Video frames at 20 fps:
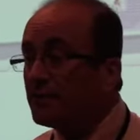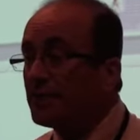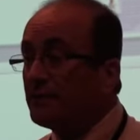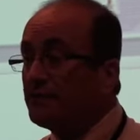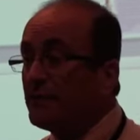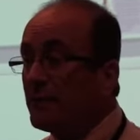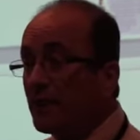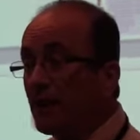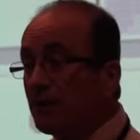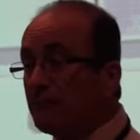
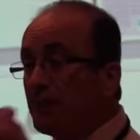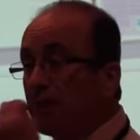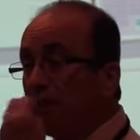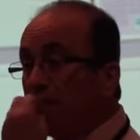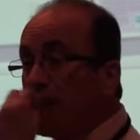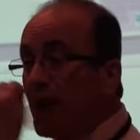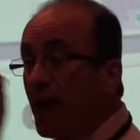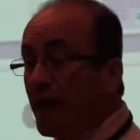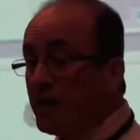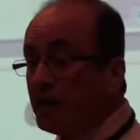They become
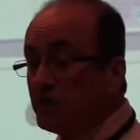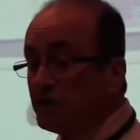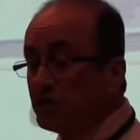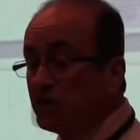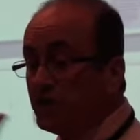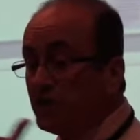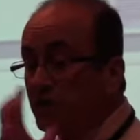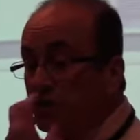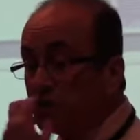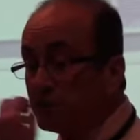
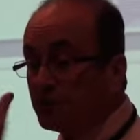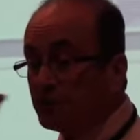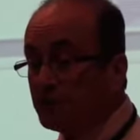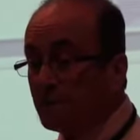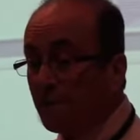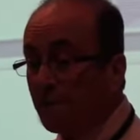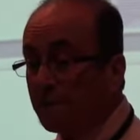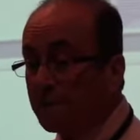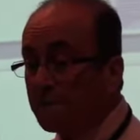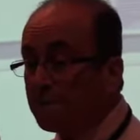engaged in it,
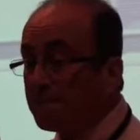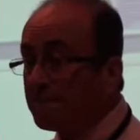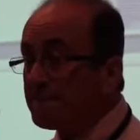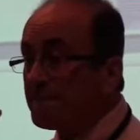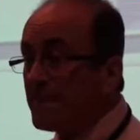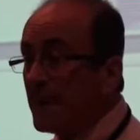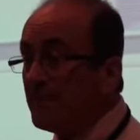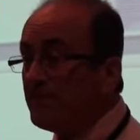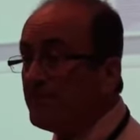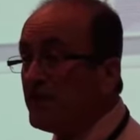
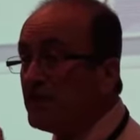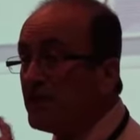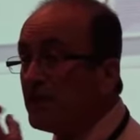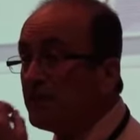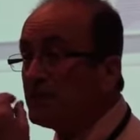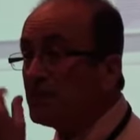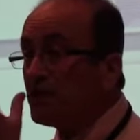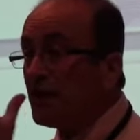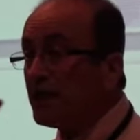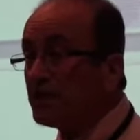and then
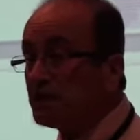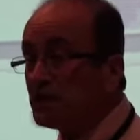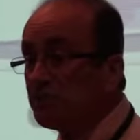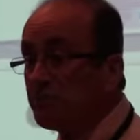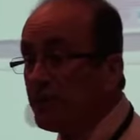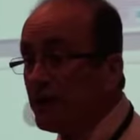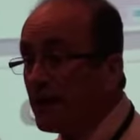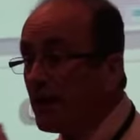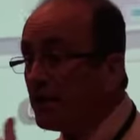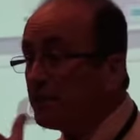as
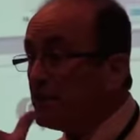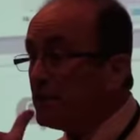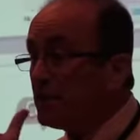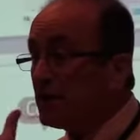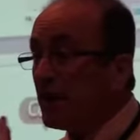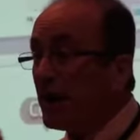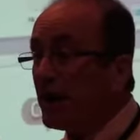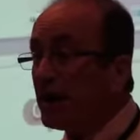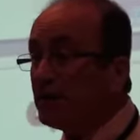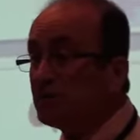they become
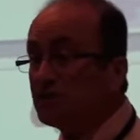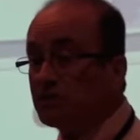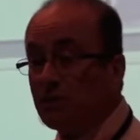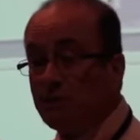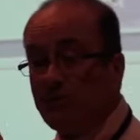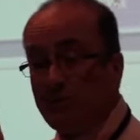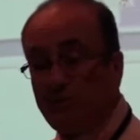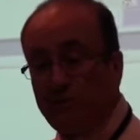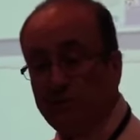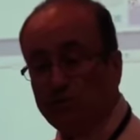engaged,
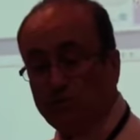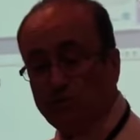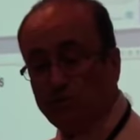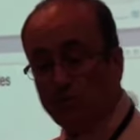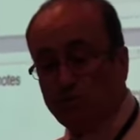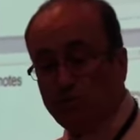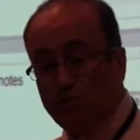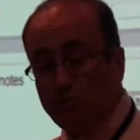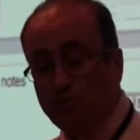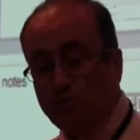they begin to
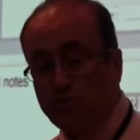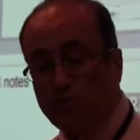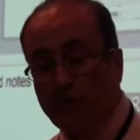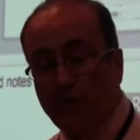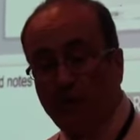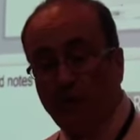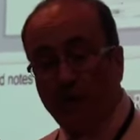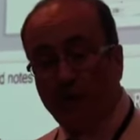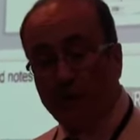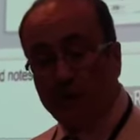soothe,
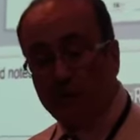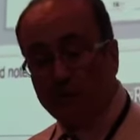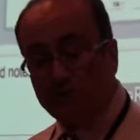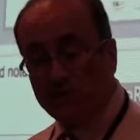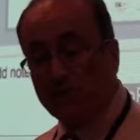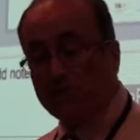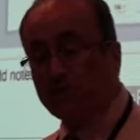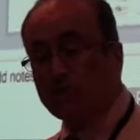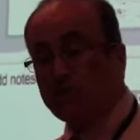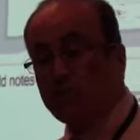and as they're